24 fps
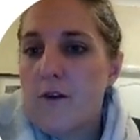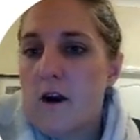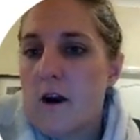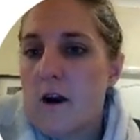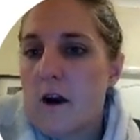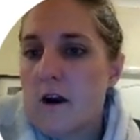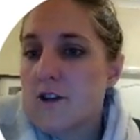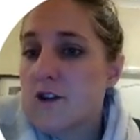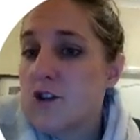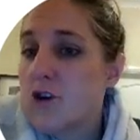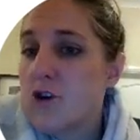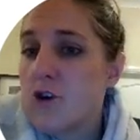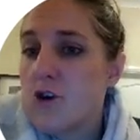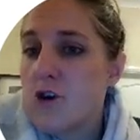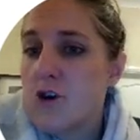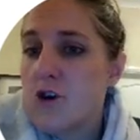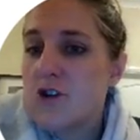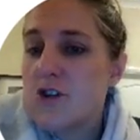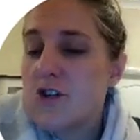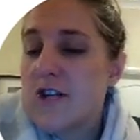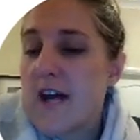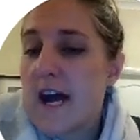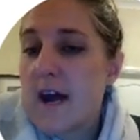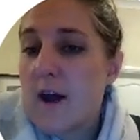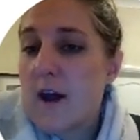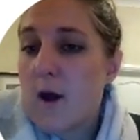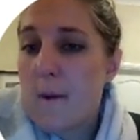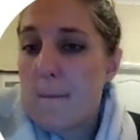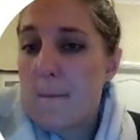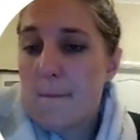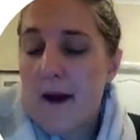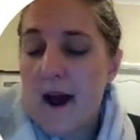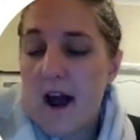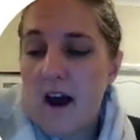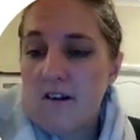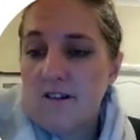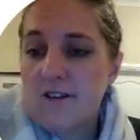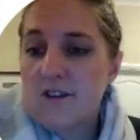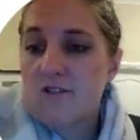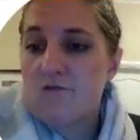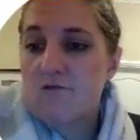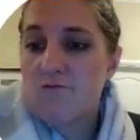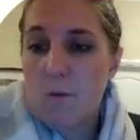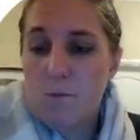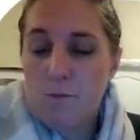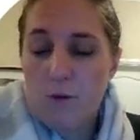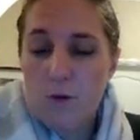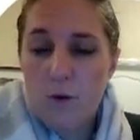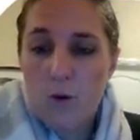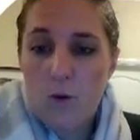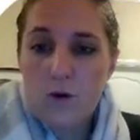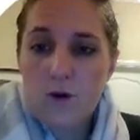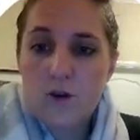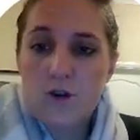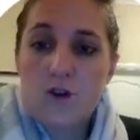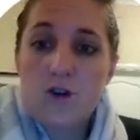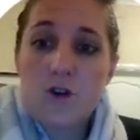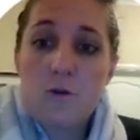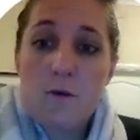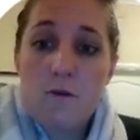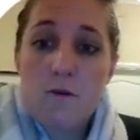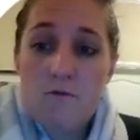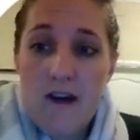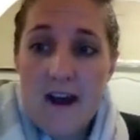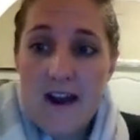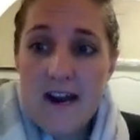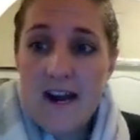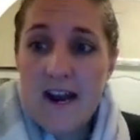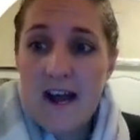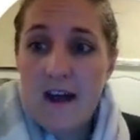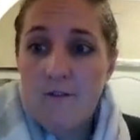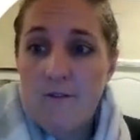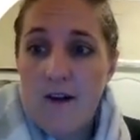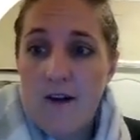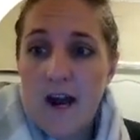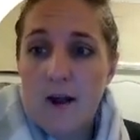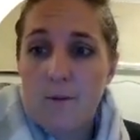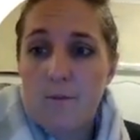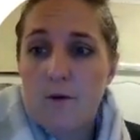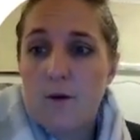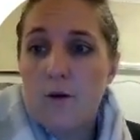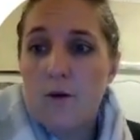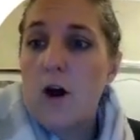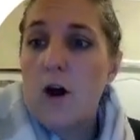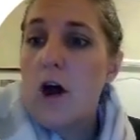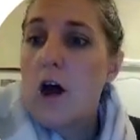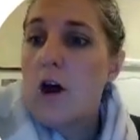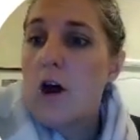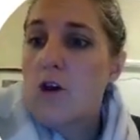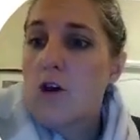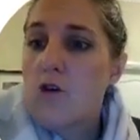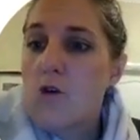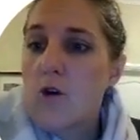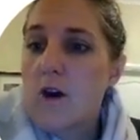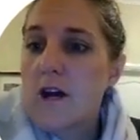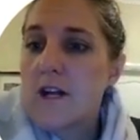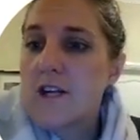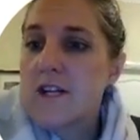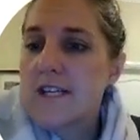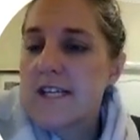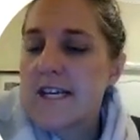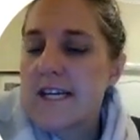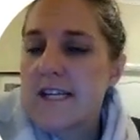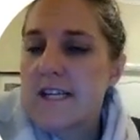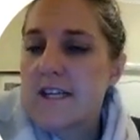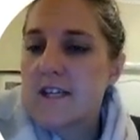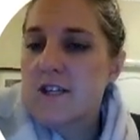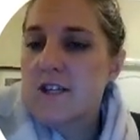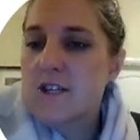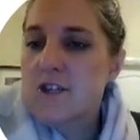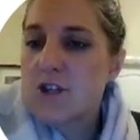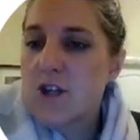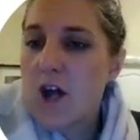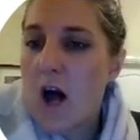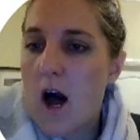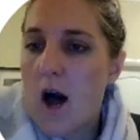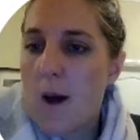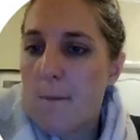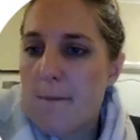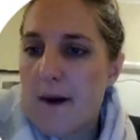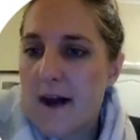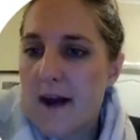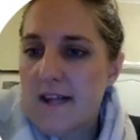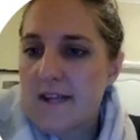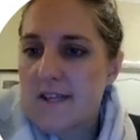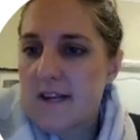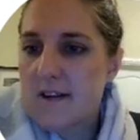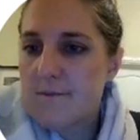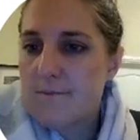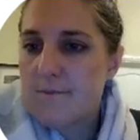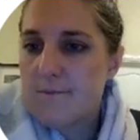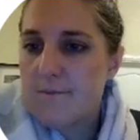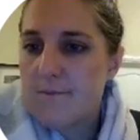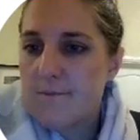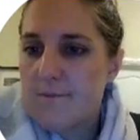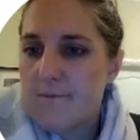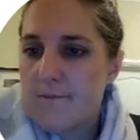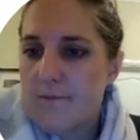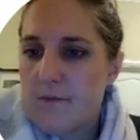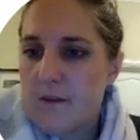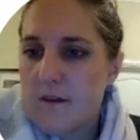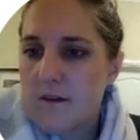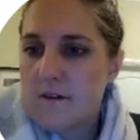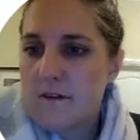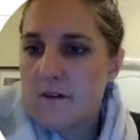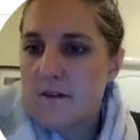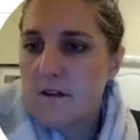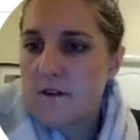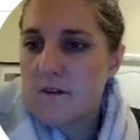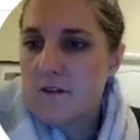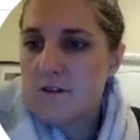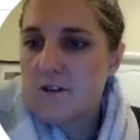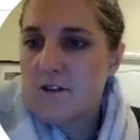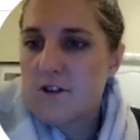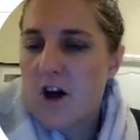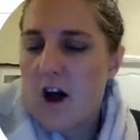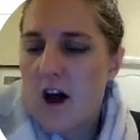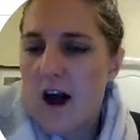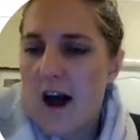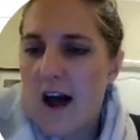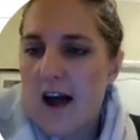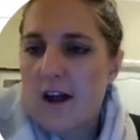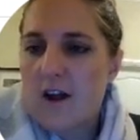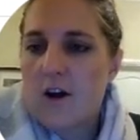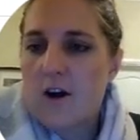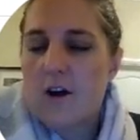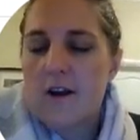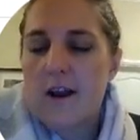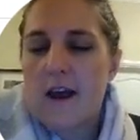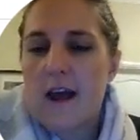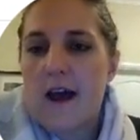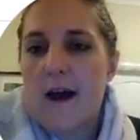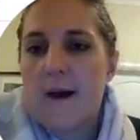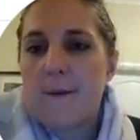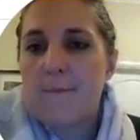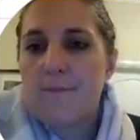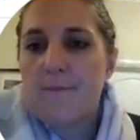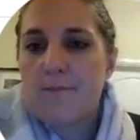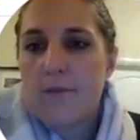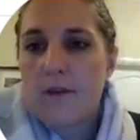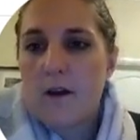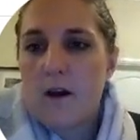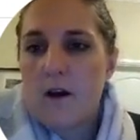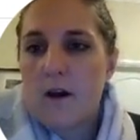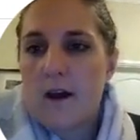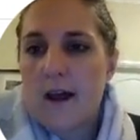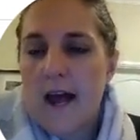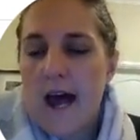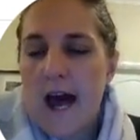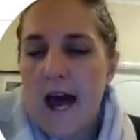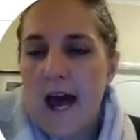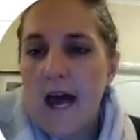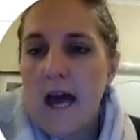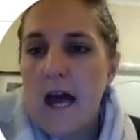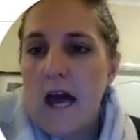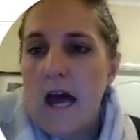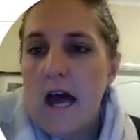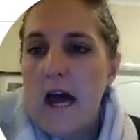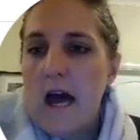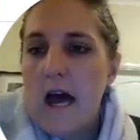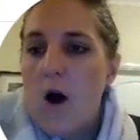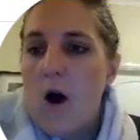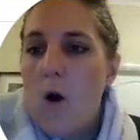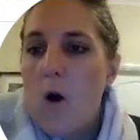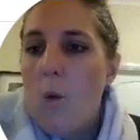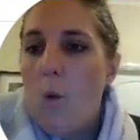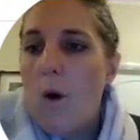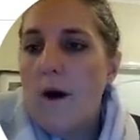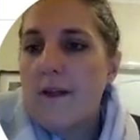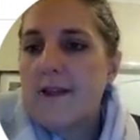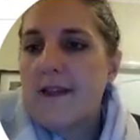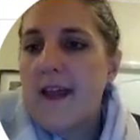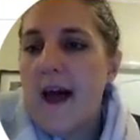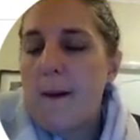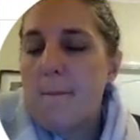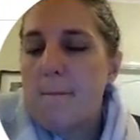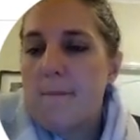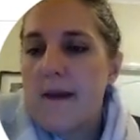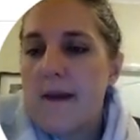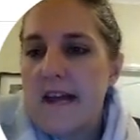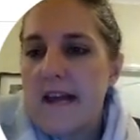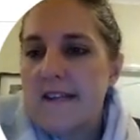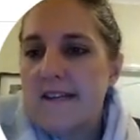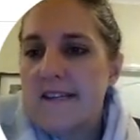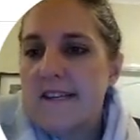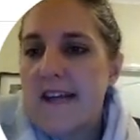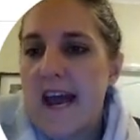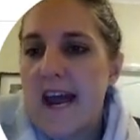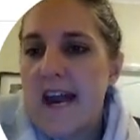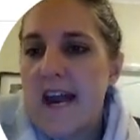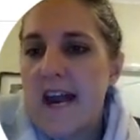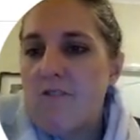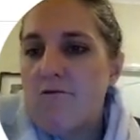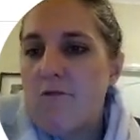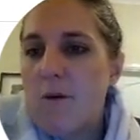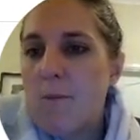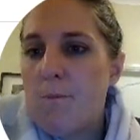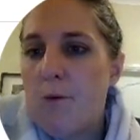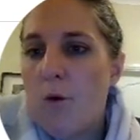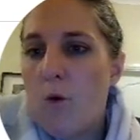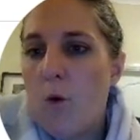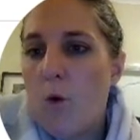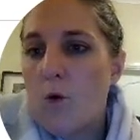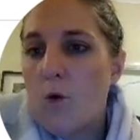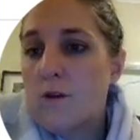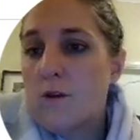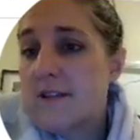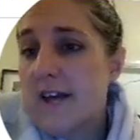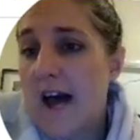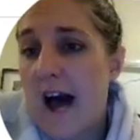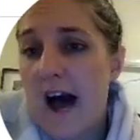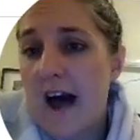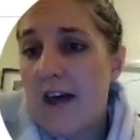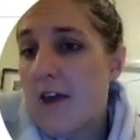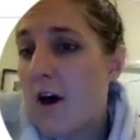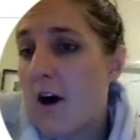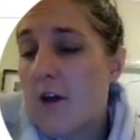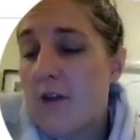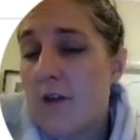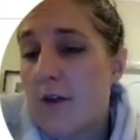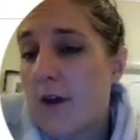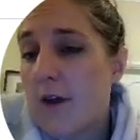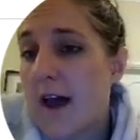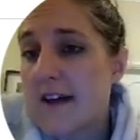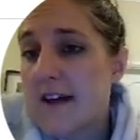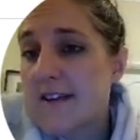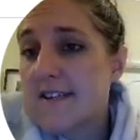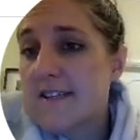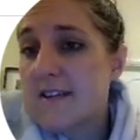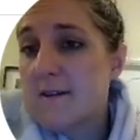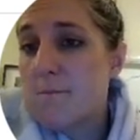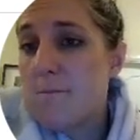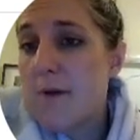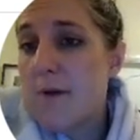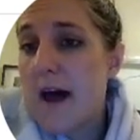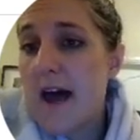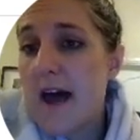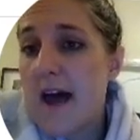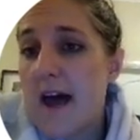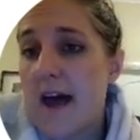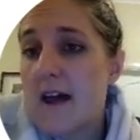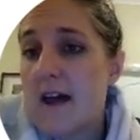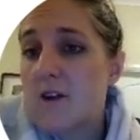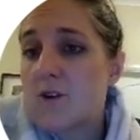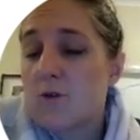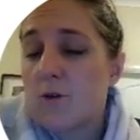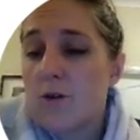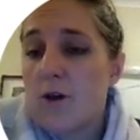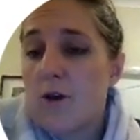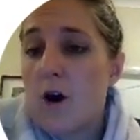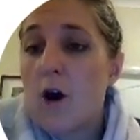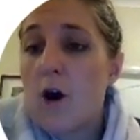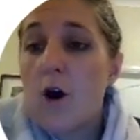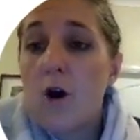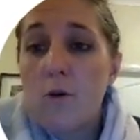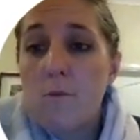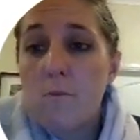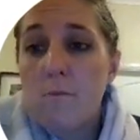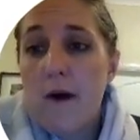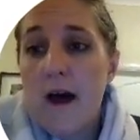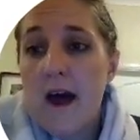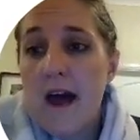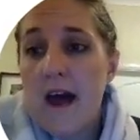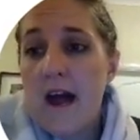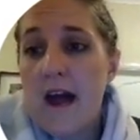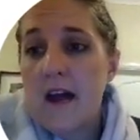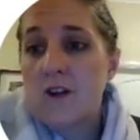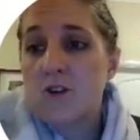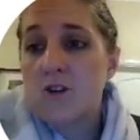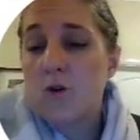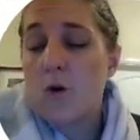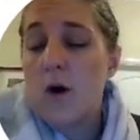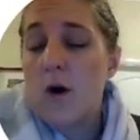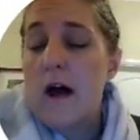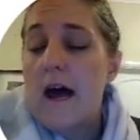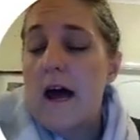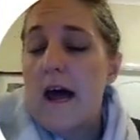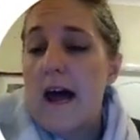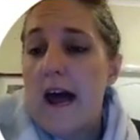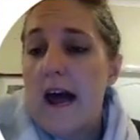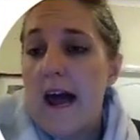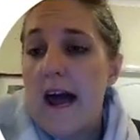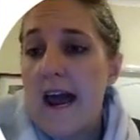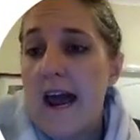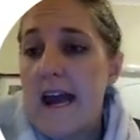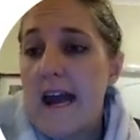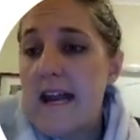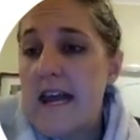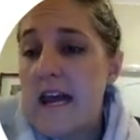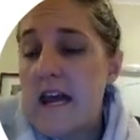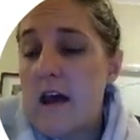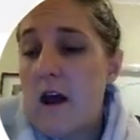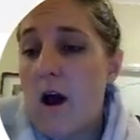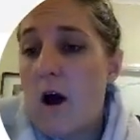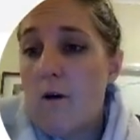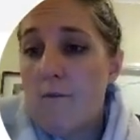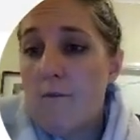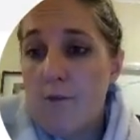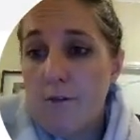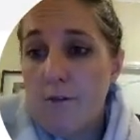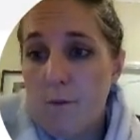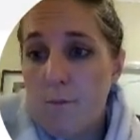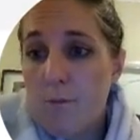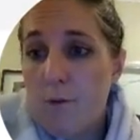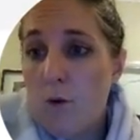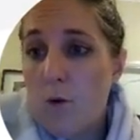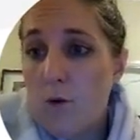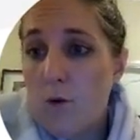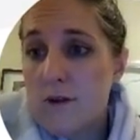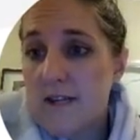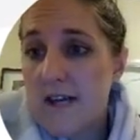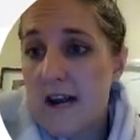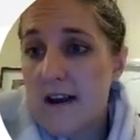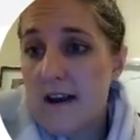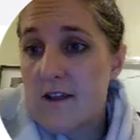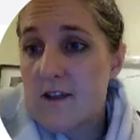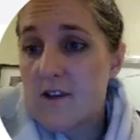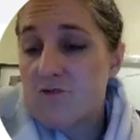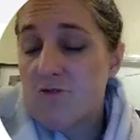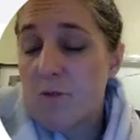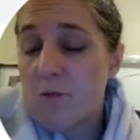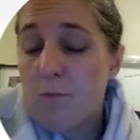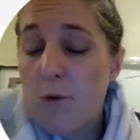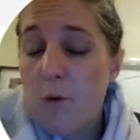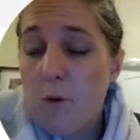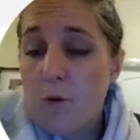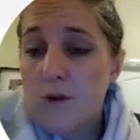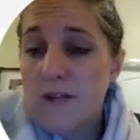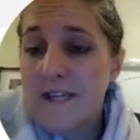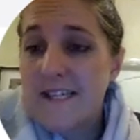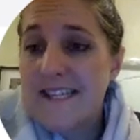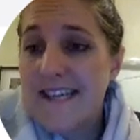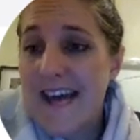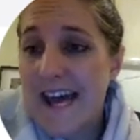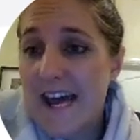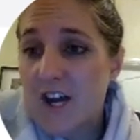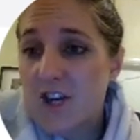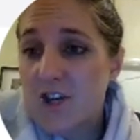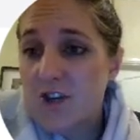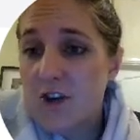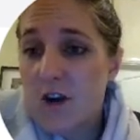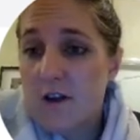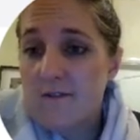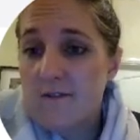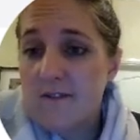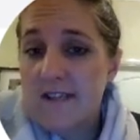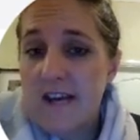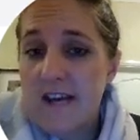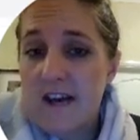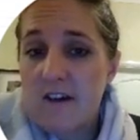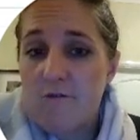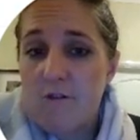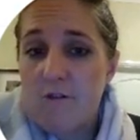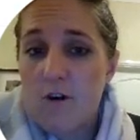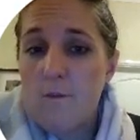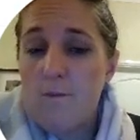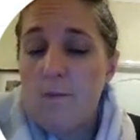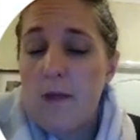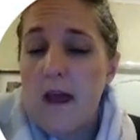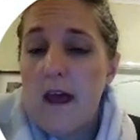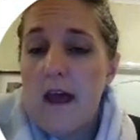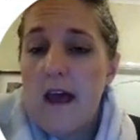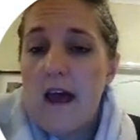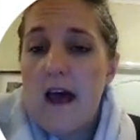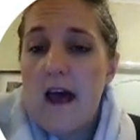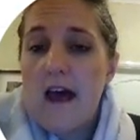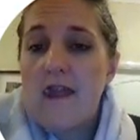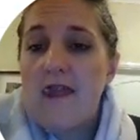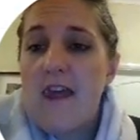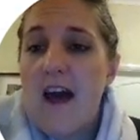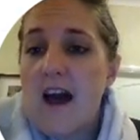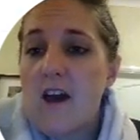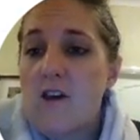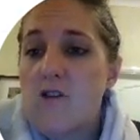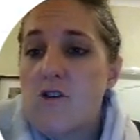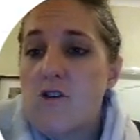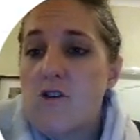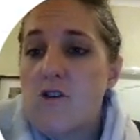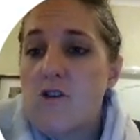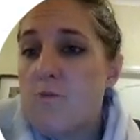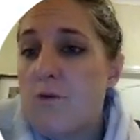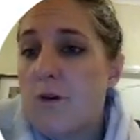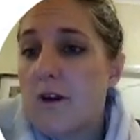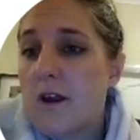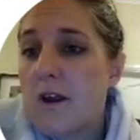and loss year-to-date comparison report to be readily available, you can just hit the star button, this little star icon here. Okay, what that means is any reports either on the custom page or the home page or any of the reports under this report section of Xero that you